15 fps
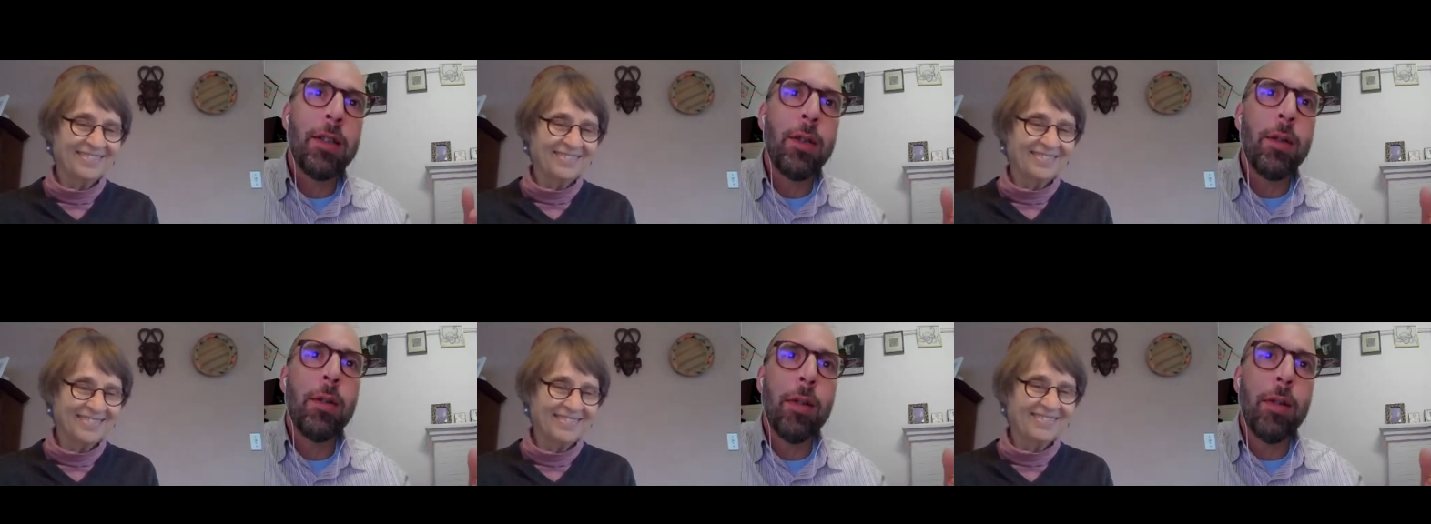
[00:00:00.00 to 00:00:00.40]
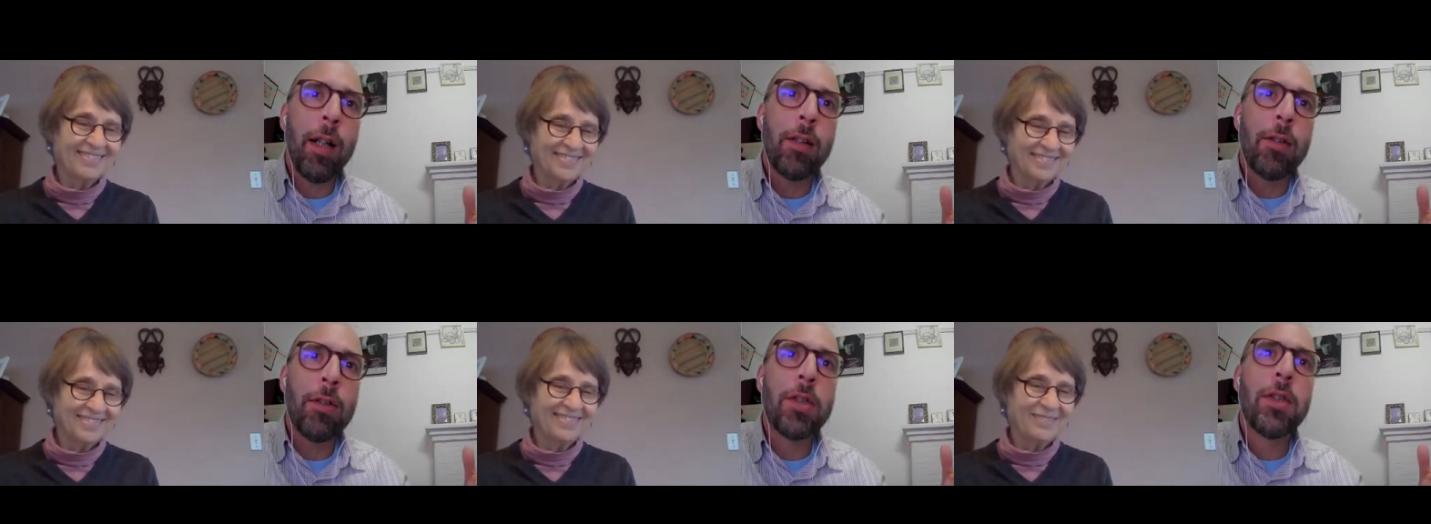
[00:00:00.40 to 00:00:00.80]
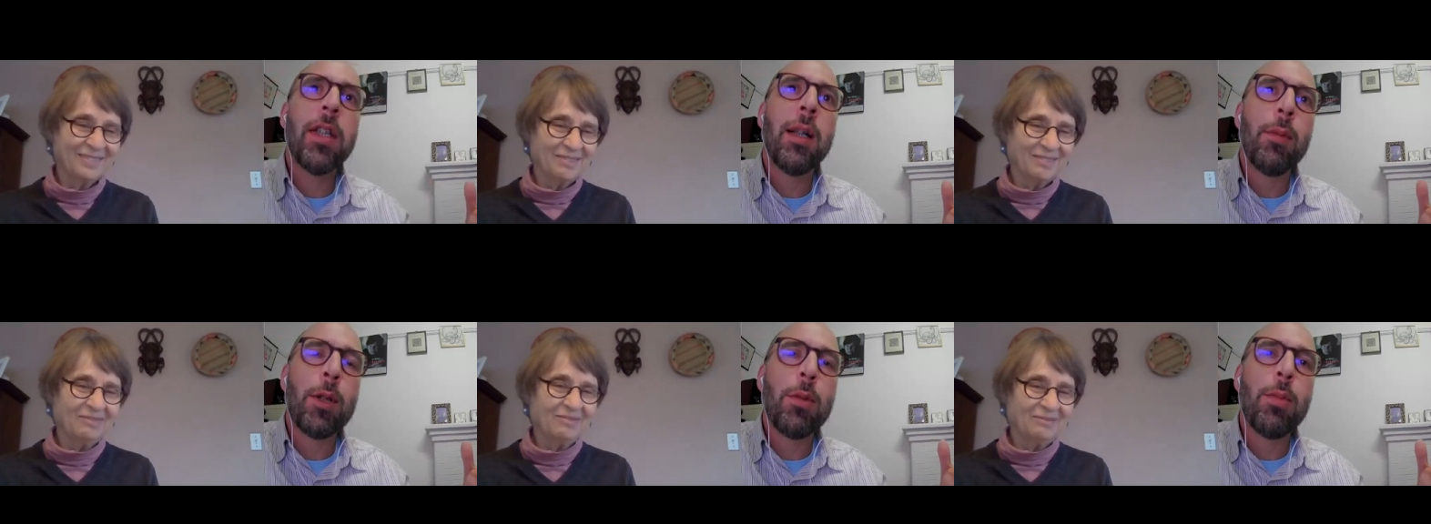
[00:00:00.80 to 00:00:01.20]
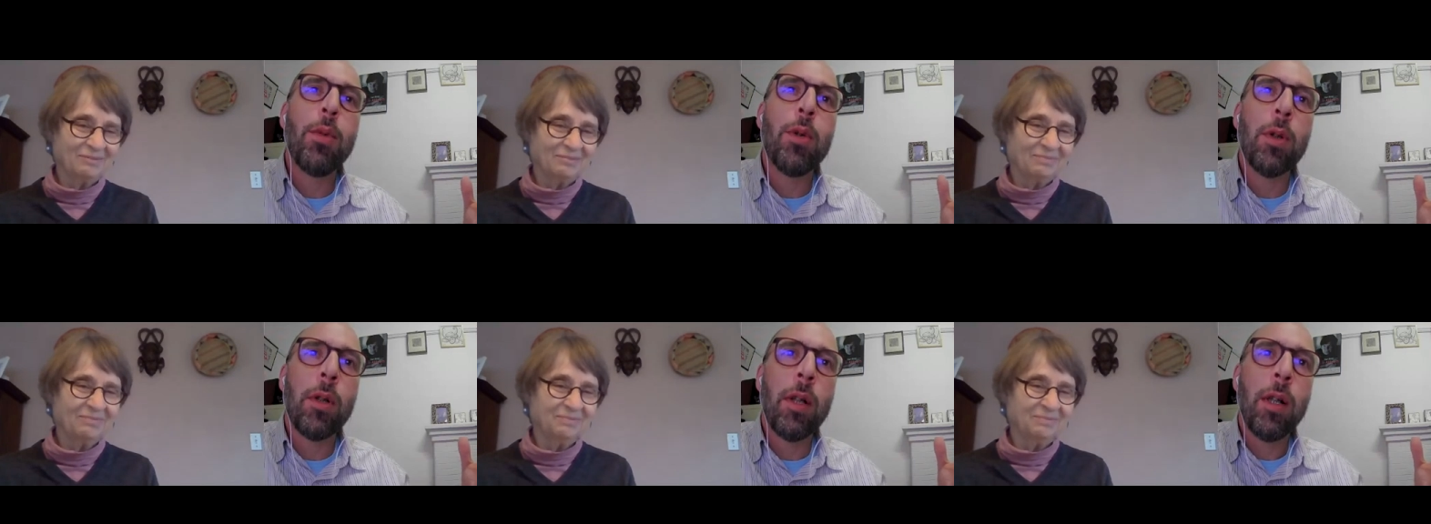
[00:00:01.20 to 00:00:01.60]
Speaker 1: you are just so much
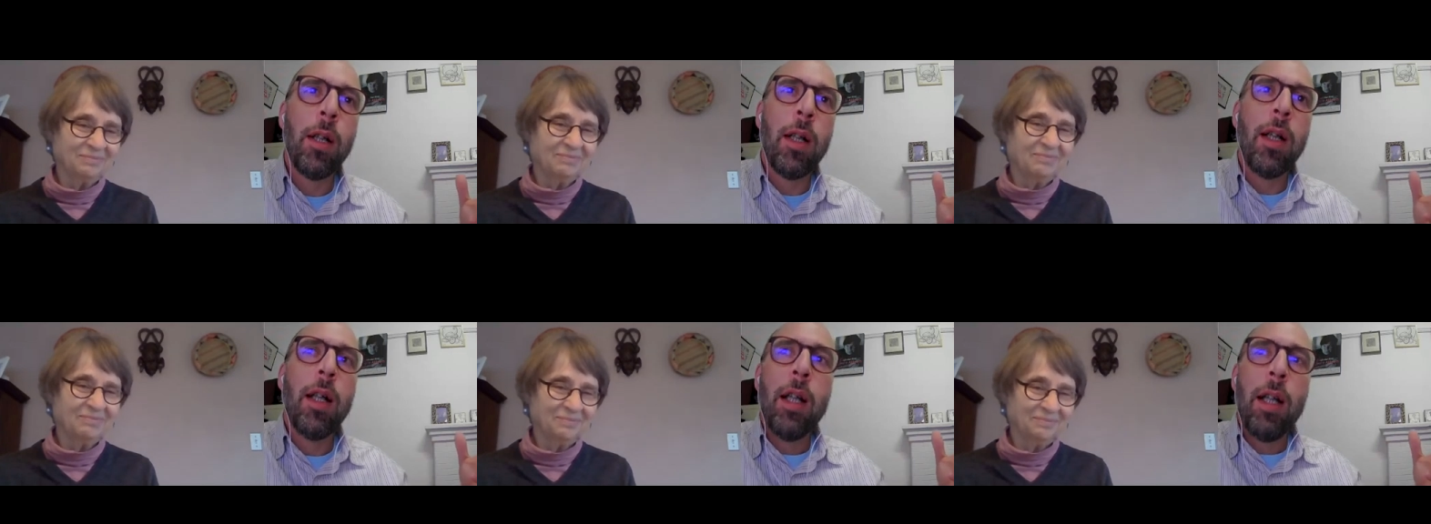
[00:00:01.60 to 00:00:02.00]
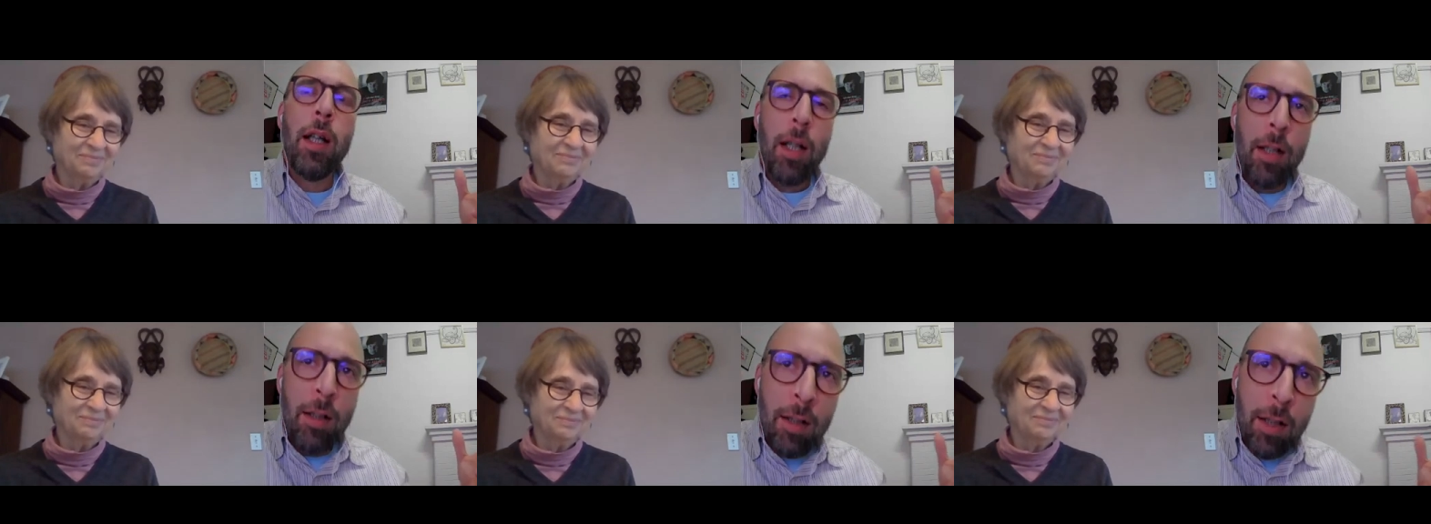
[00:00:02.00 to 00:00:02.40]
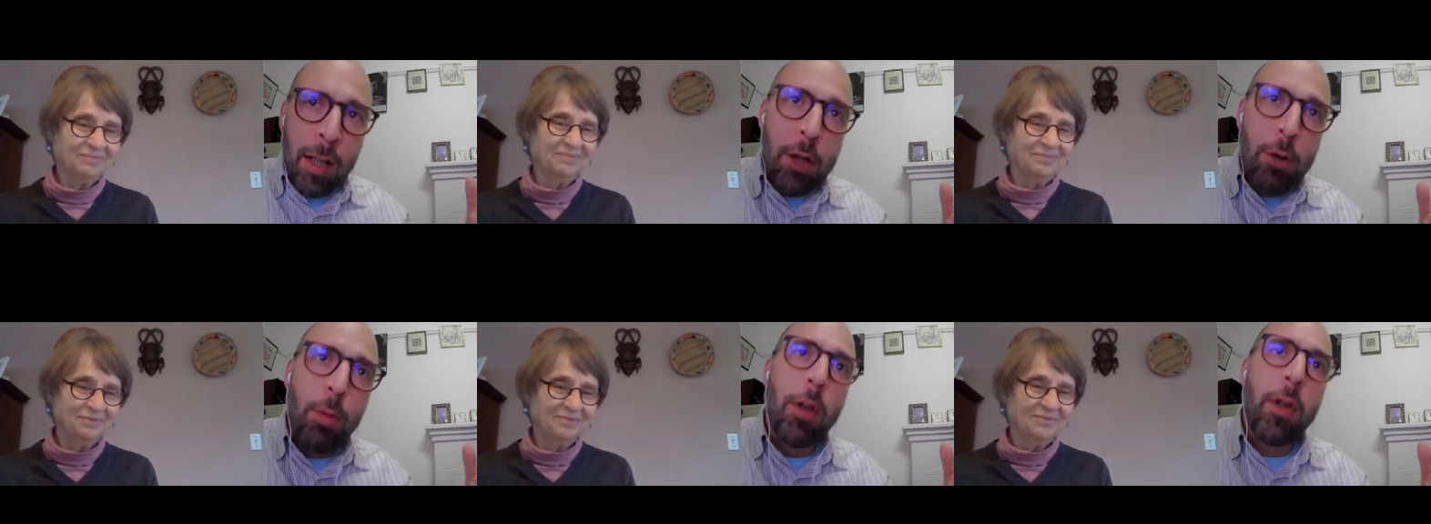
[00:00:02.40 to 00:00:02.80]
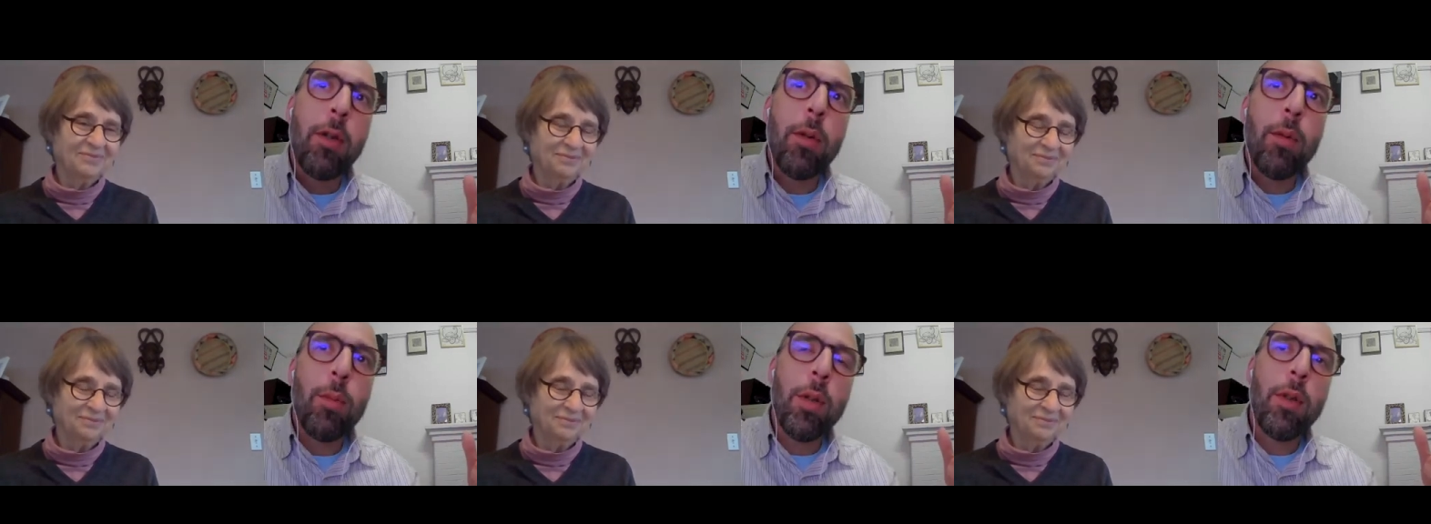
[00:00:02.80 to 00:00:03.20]
more in touch with
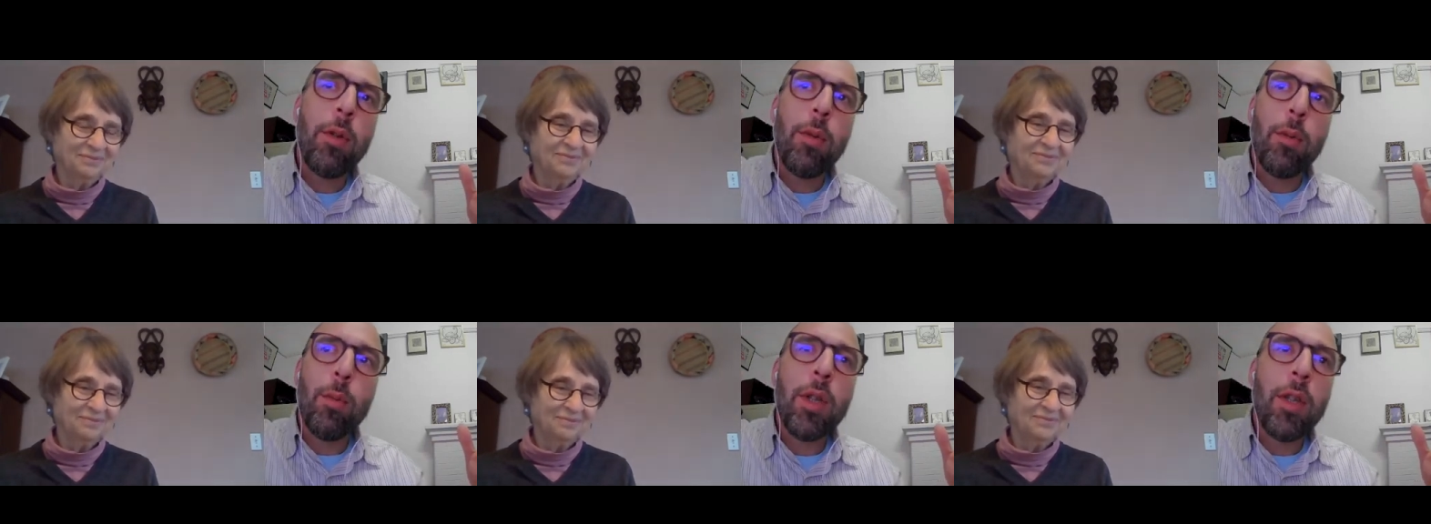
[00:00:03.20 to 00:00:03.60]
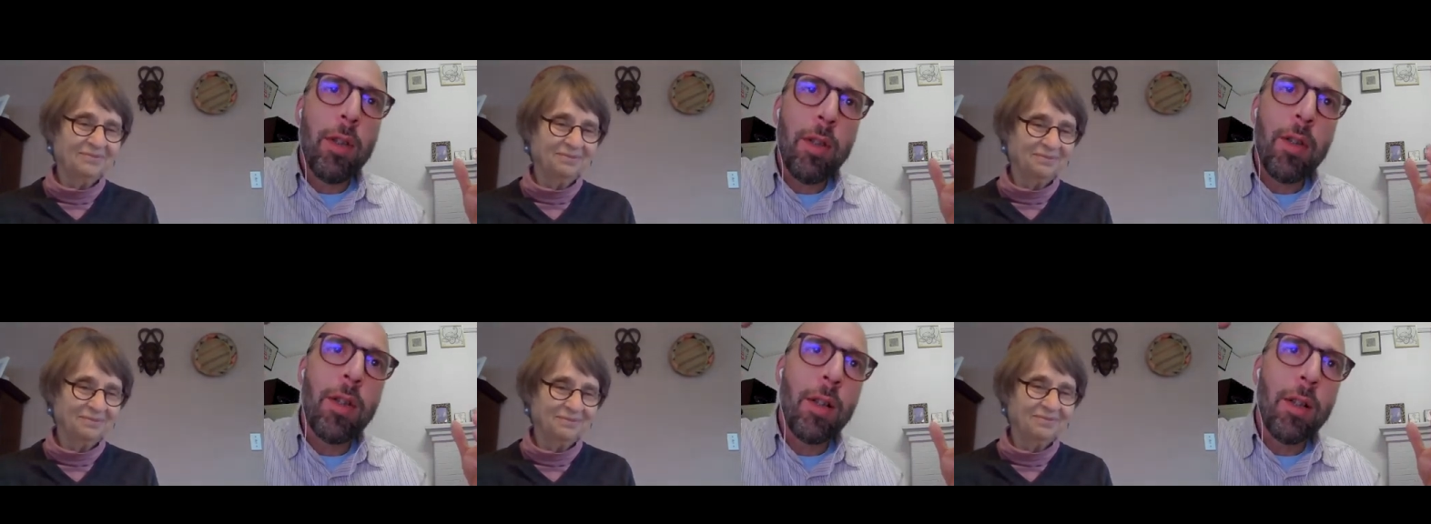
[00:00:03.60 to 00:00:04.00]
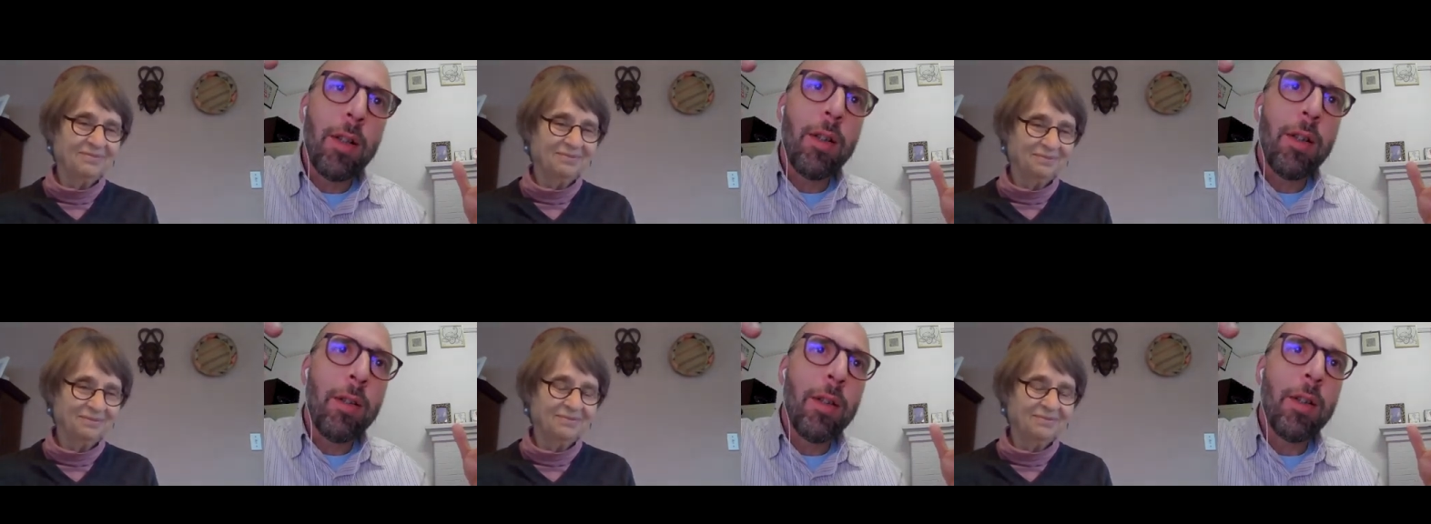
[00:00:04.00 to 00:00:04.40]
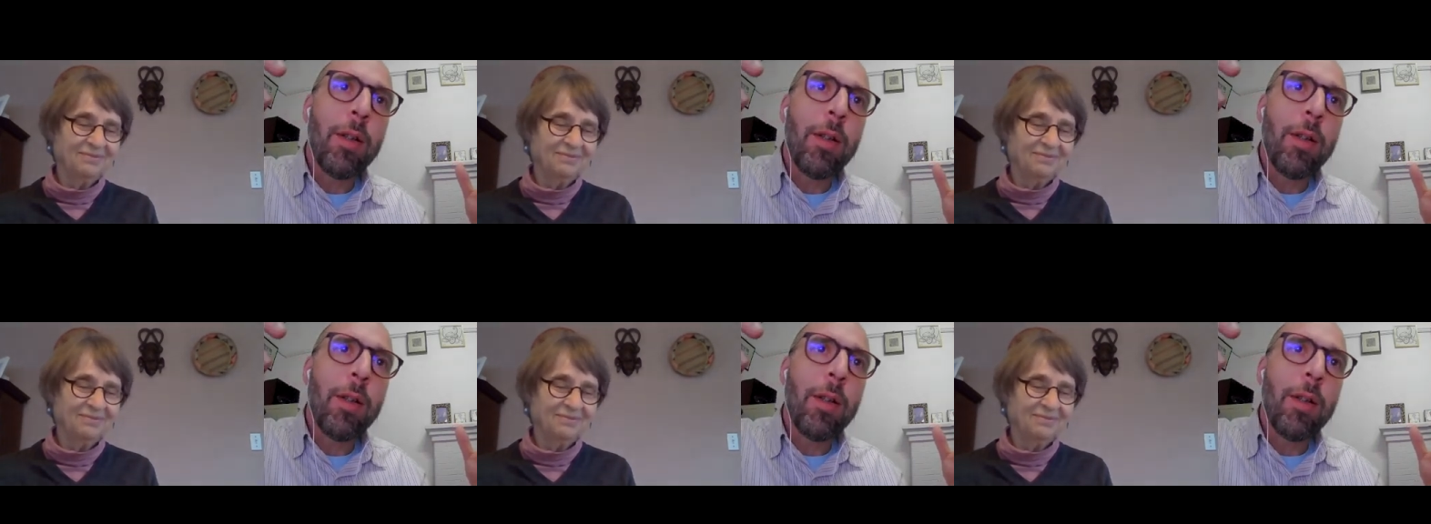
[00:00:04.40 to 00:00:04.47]
with with the the,